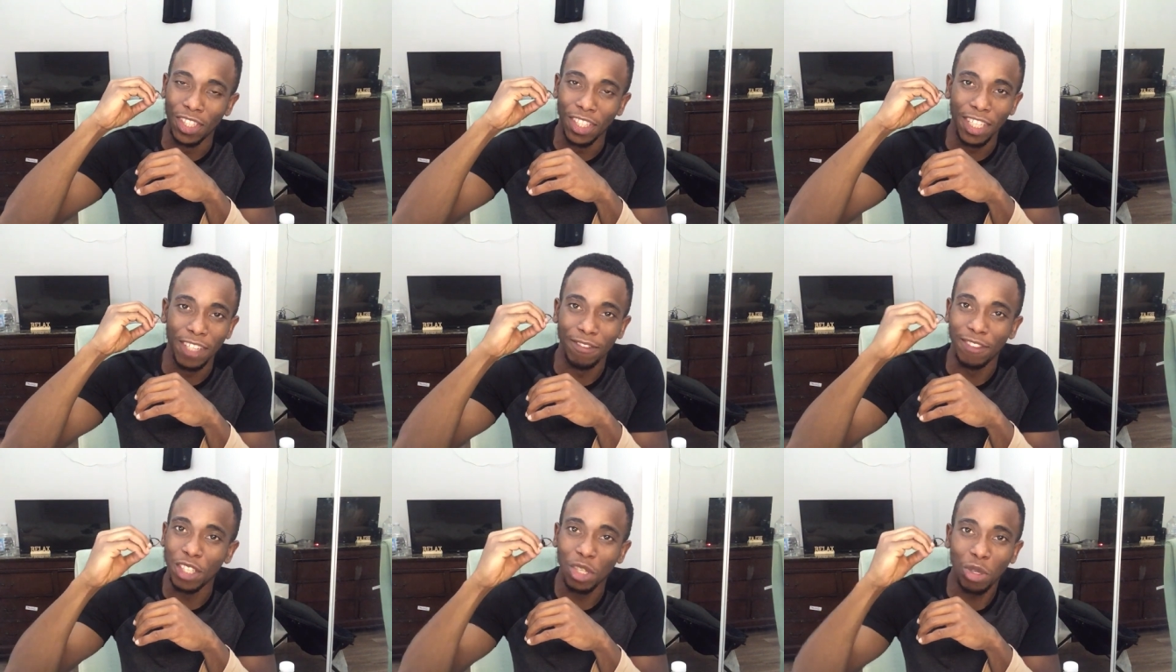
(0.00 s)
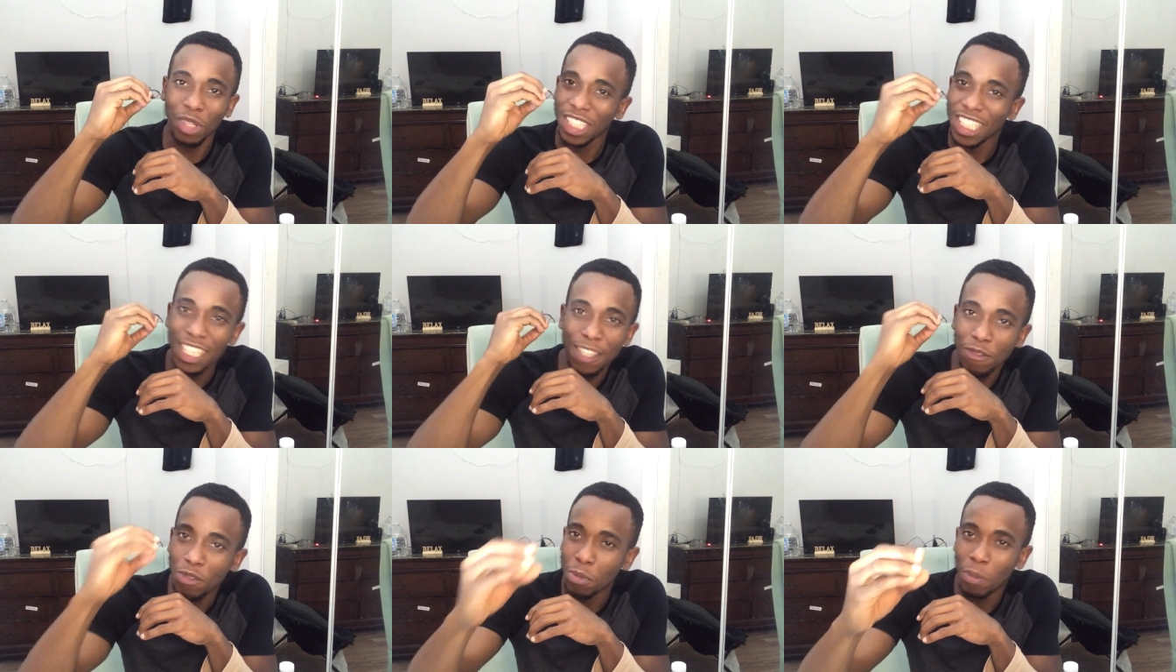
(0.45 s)
they do not
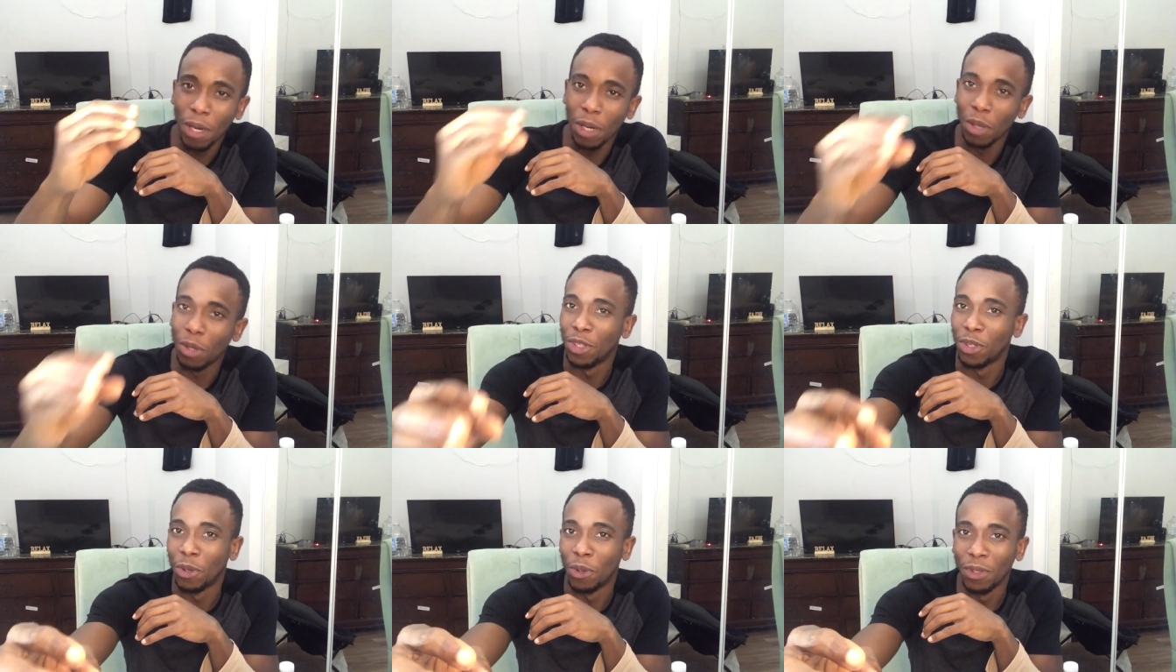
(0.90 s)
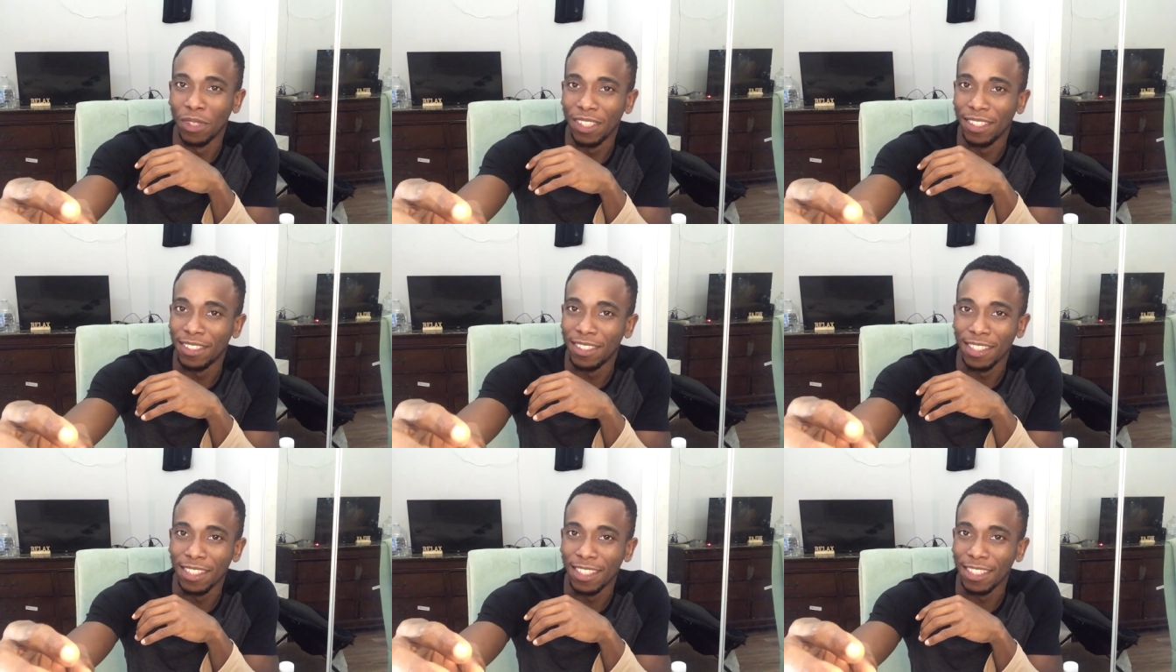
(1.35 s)
give you Ballon d'Or
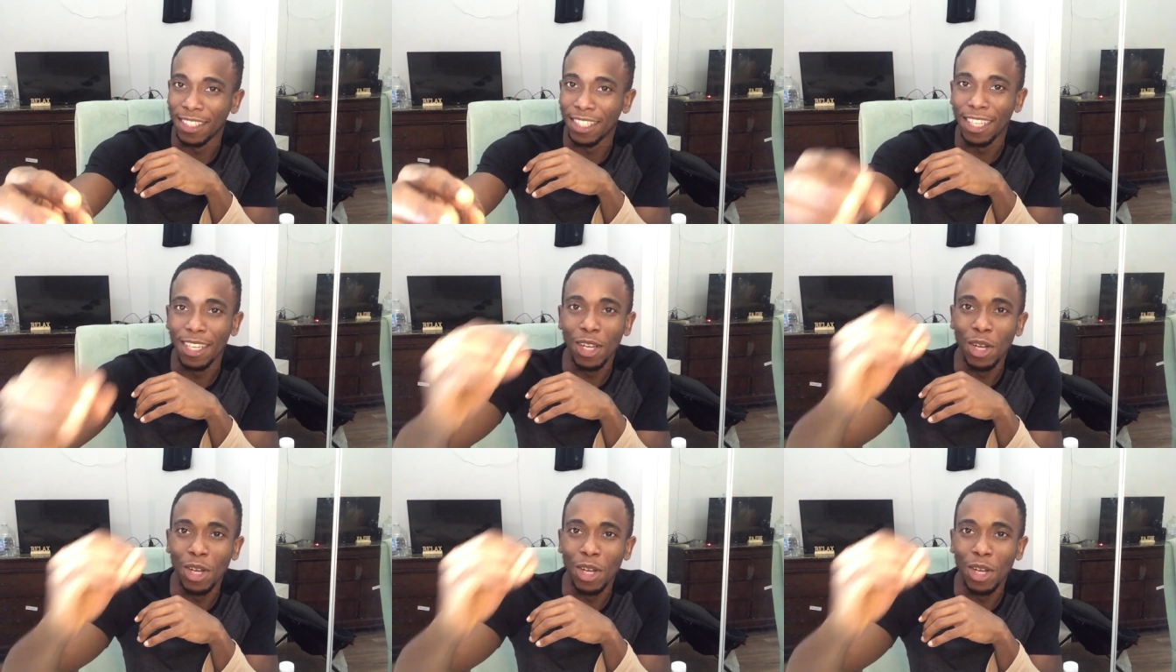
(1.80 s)
this season,